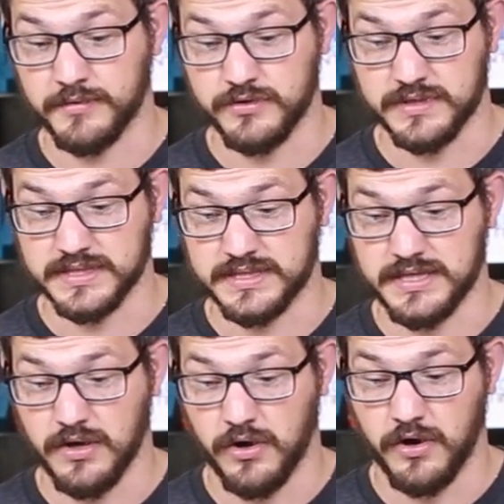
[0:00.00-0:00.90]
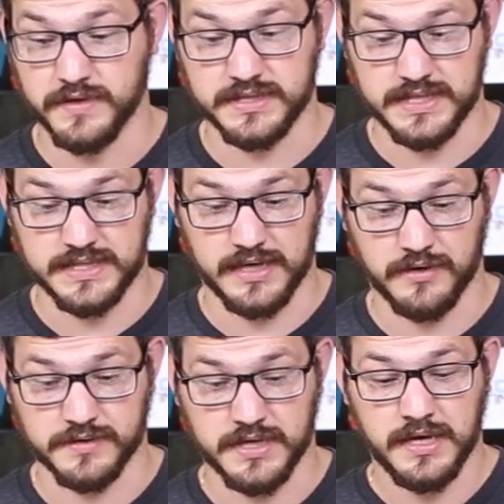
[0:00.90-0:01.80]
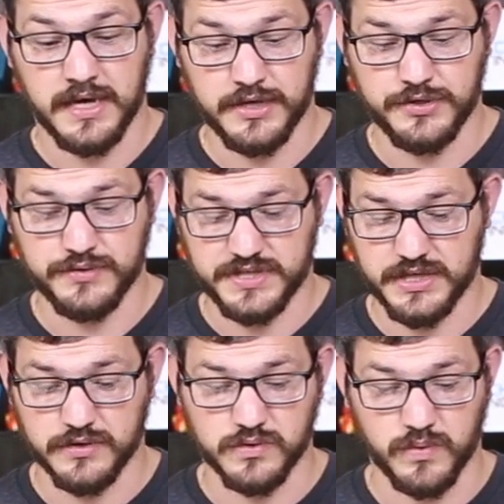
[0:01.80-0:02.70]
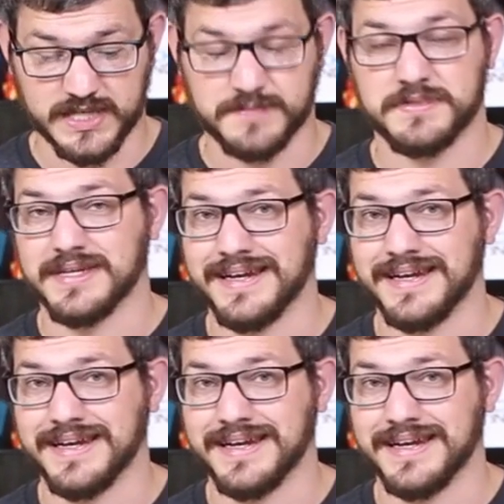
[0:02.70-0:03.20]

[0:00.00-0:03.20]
I mean, you can see all the details, and you do see those wisps.